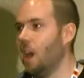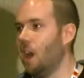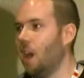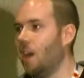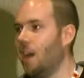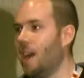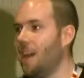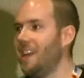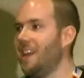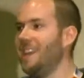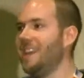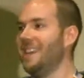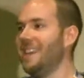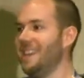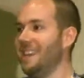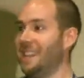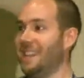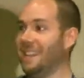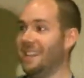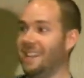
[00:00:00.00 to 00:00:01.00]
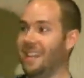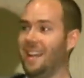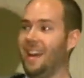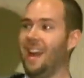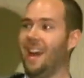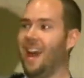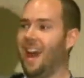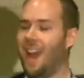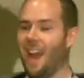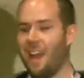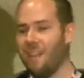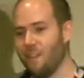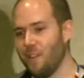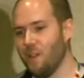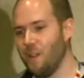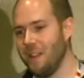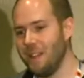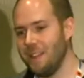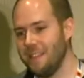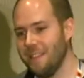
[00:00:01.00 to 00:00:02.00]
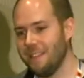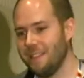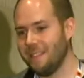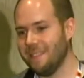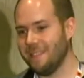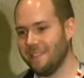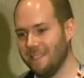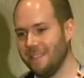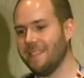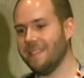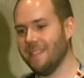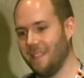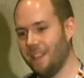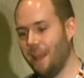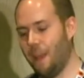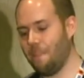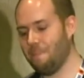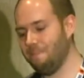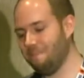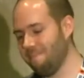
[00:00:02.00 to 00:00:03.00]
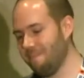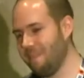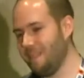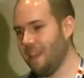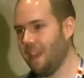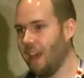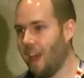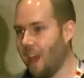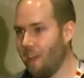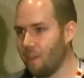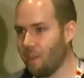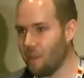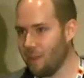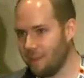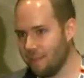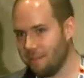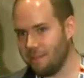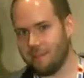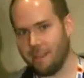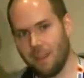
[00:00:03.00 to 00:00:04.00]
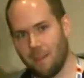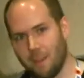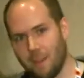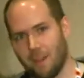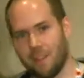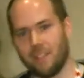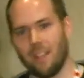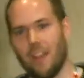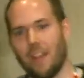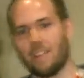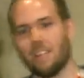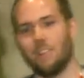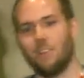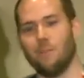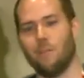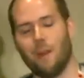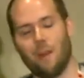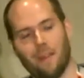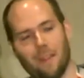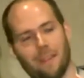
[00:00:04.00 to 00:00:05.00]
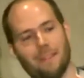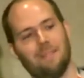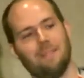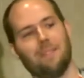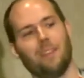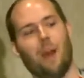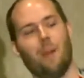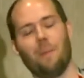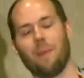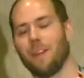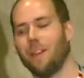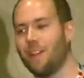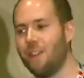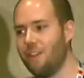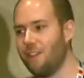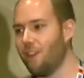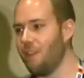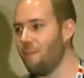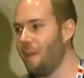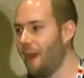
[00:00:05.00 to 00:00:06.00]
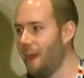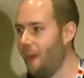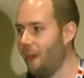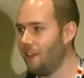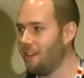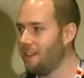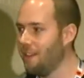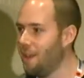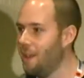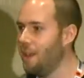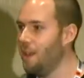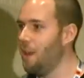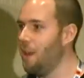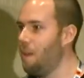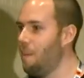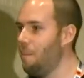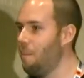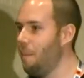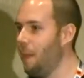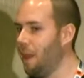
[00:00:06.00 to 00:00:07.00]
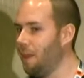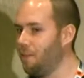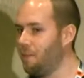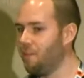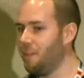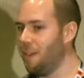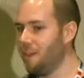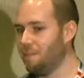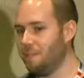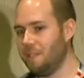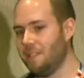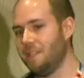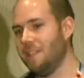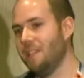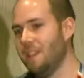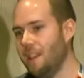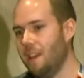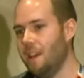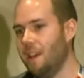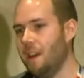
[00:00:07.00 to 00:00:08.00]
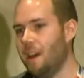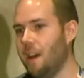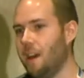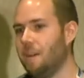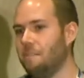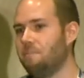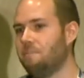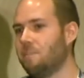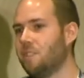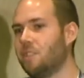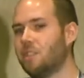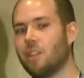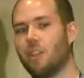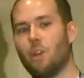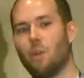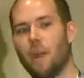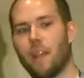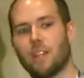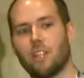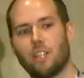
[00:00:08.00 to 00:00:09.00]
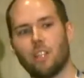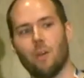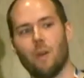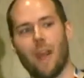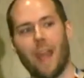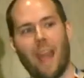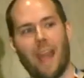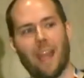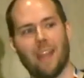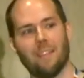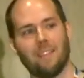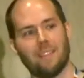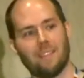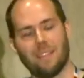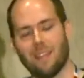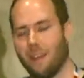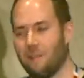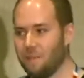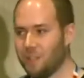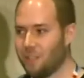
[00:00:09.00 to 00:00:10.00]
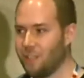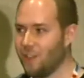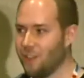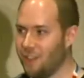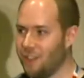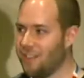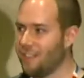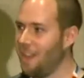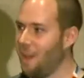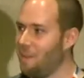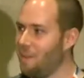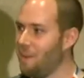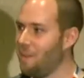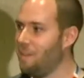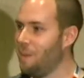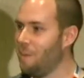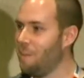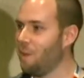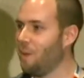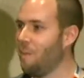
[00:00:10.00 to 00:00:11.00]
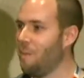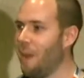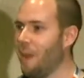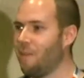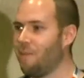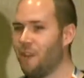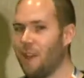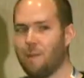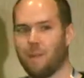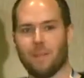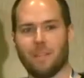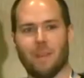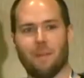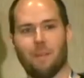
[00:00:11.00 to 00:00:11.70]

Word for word: All right. Hi, everyone. Yep. Hi, everyone. I'm here to talk to you about a topic near and dear to my heart mainframes. Um, just a quick show of hands. I'm just curious how many people are mainframers?